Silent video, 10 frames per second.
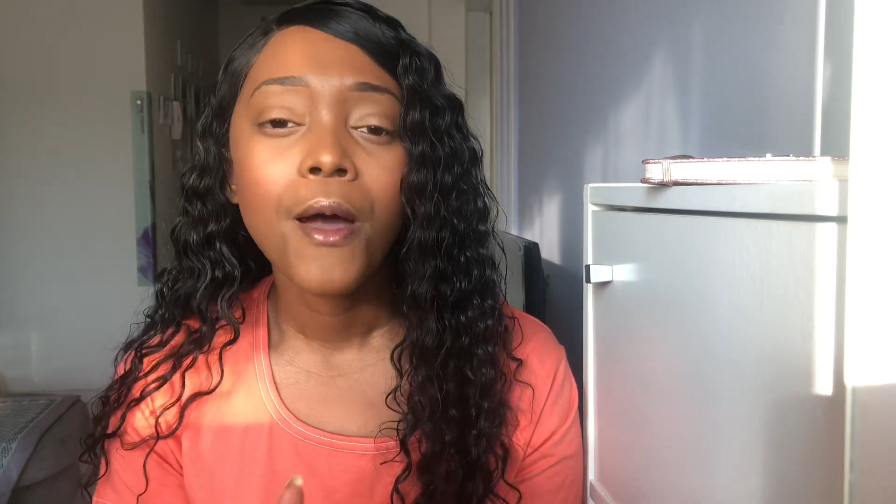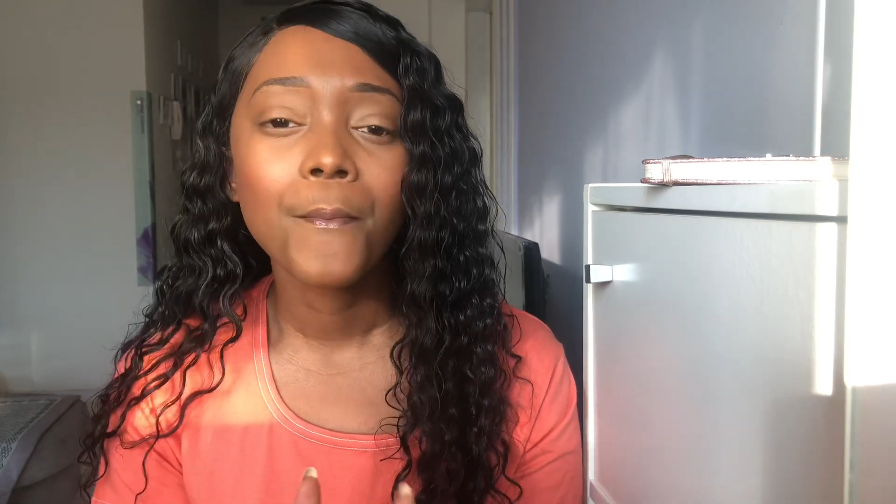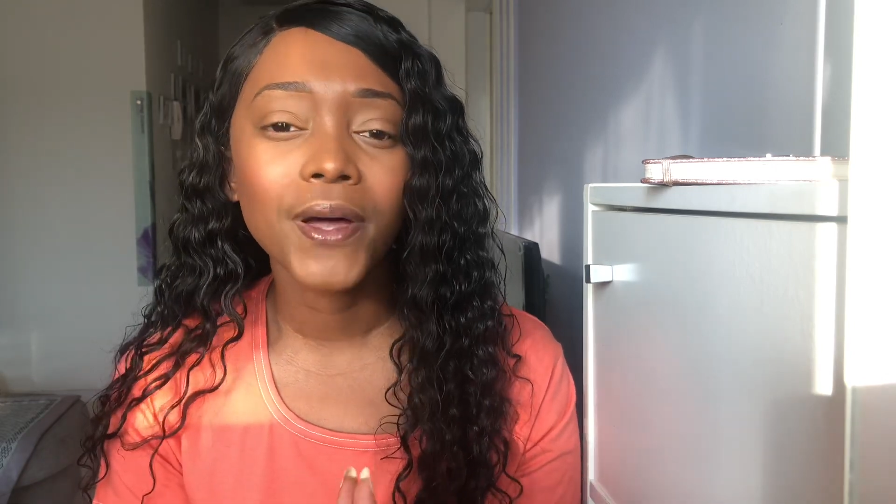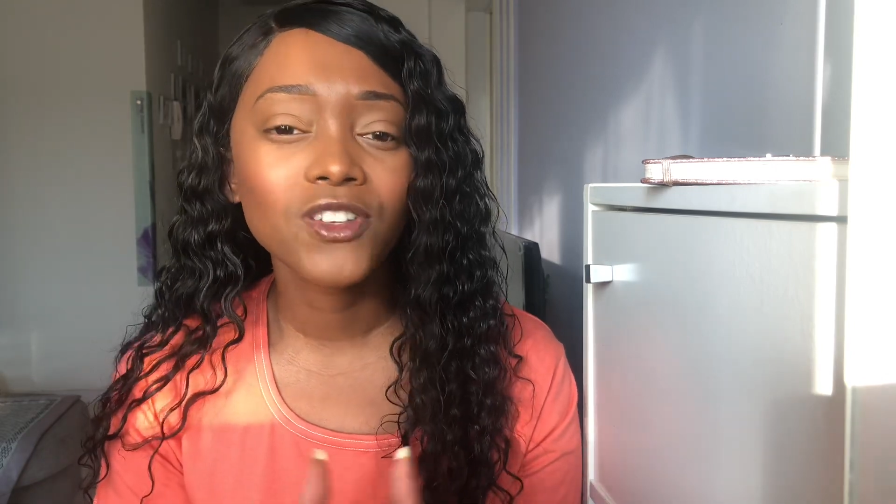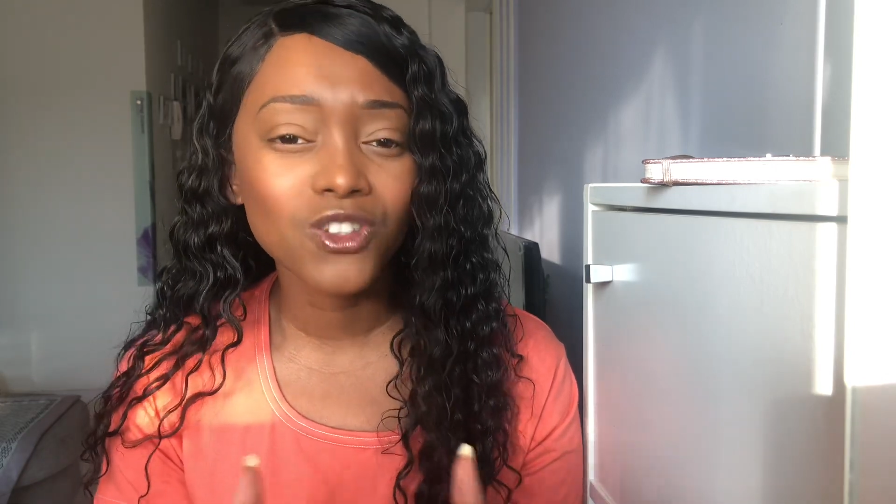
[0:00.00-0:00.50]

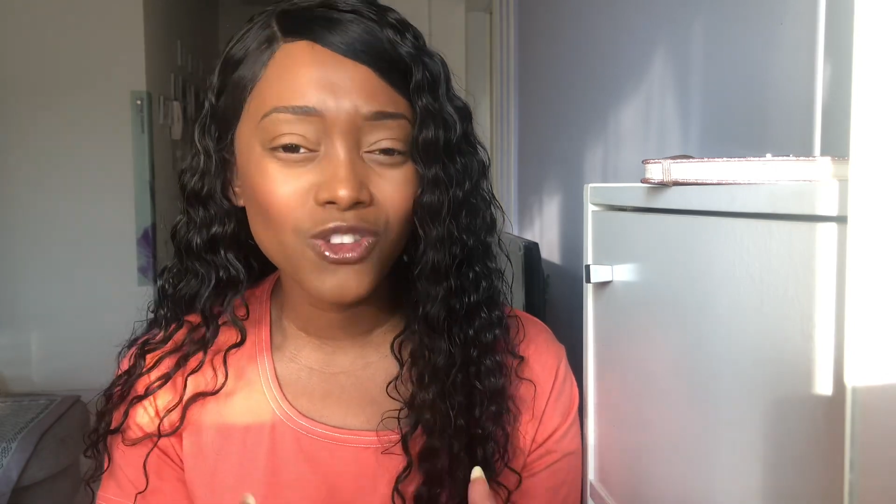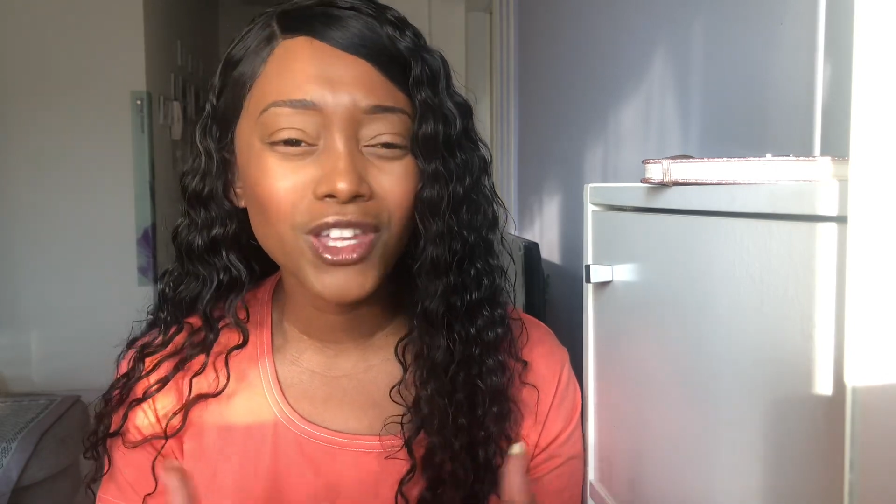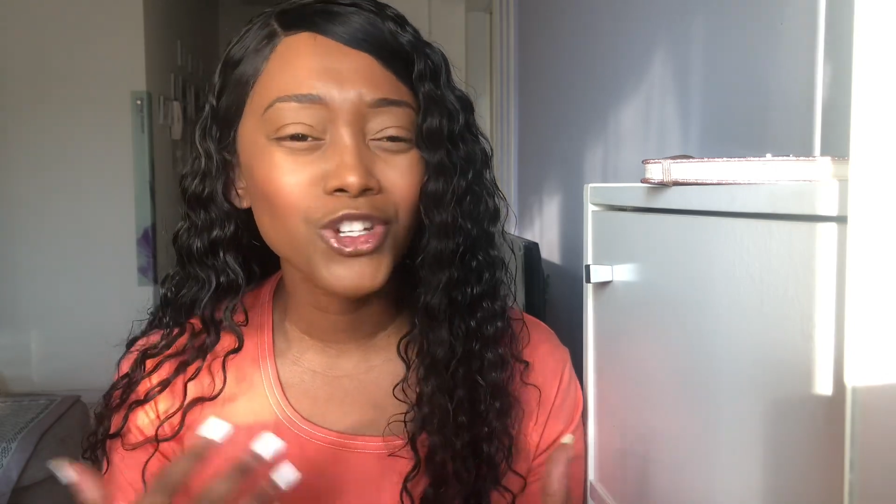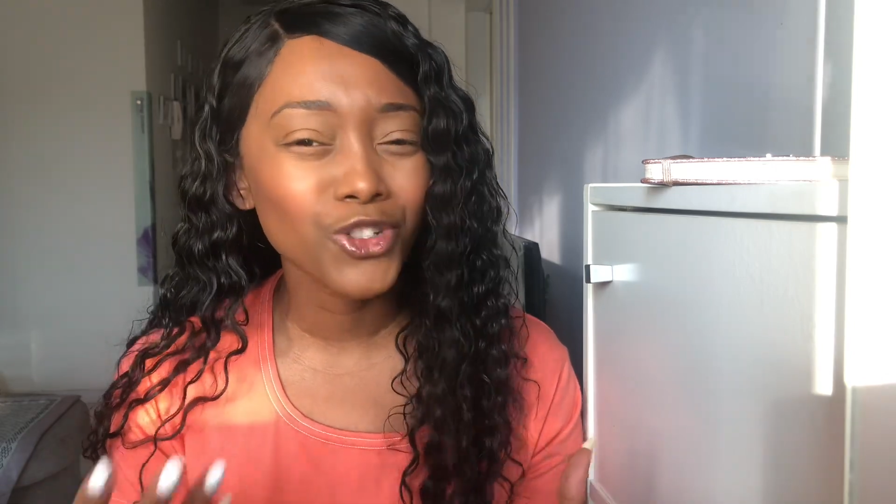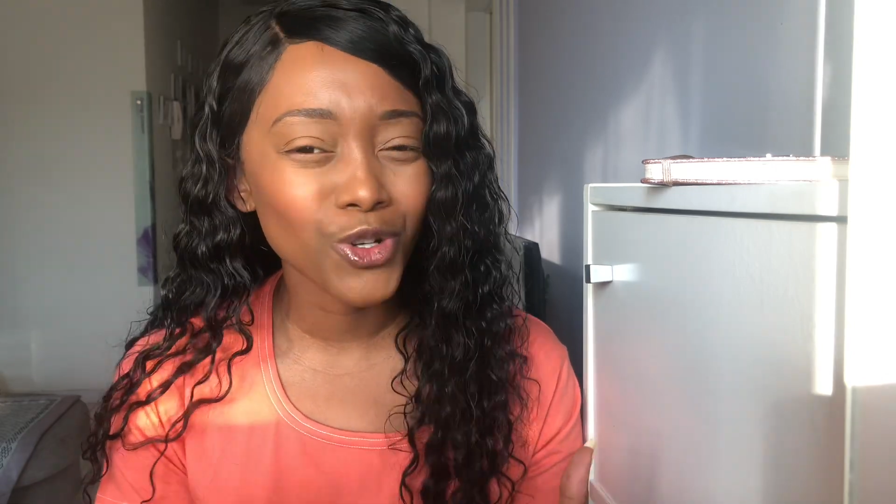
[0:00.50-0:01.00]
but just so
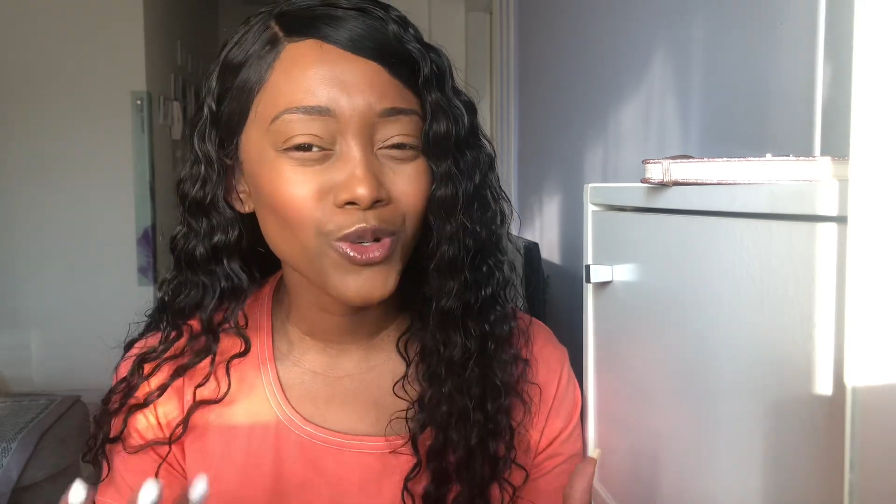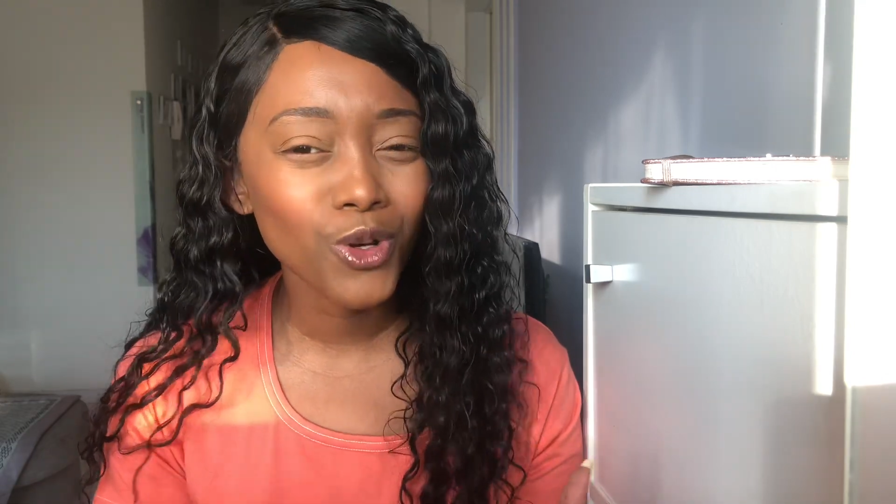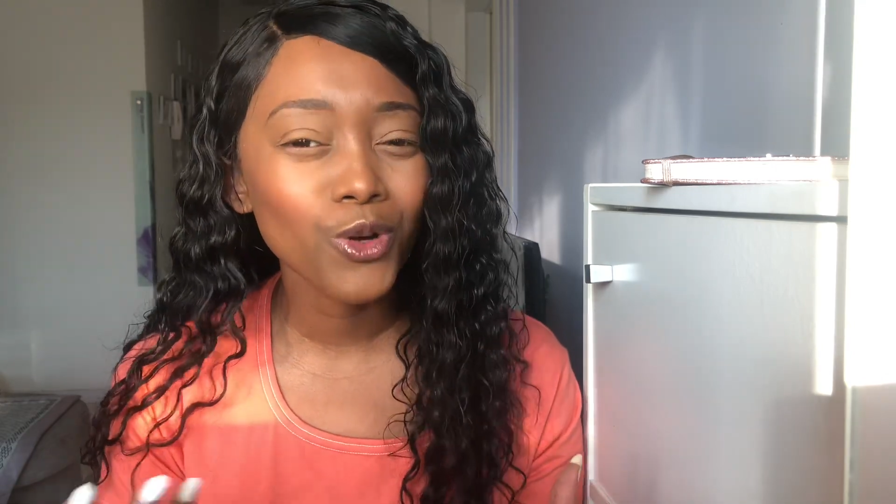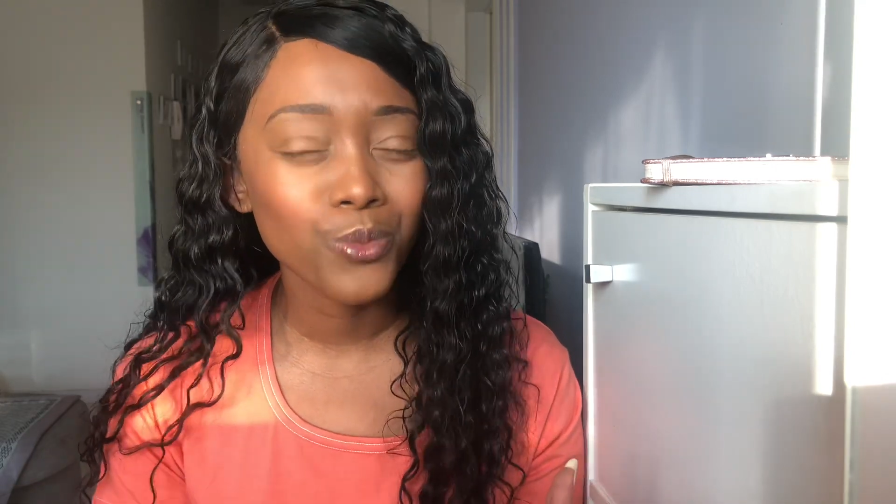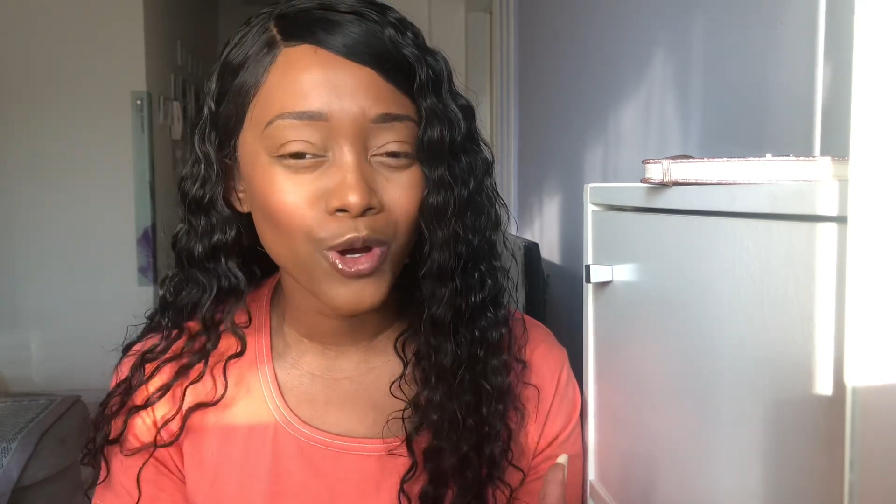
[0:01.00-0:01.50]
that you don't
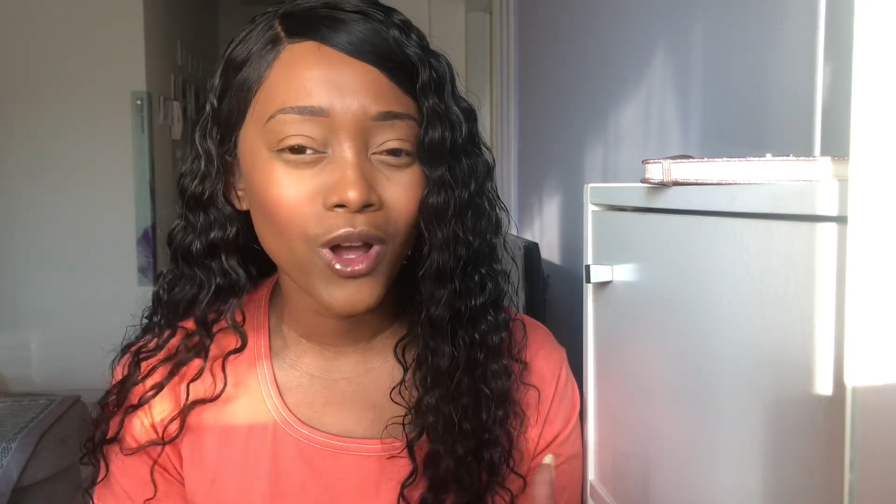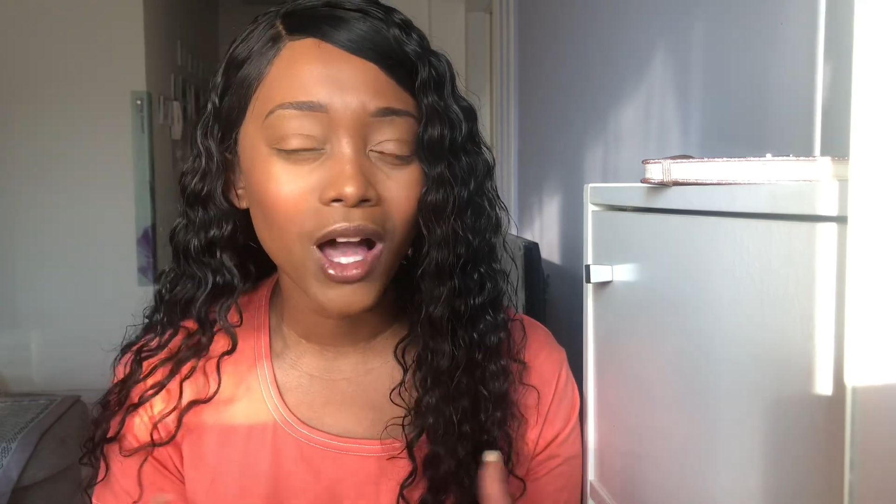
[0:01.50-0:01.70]
go broke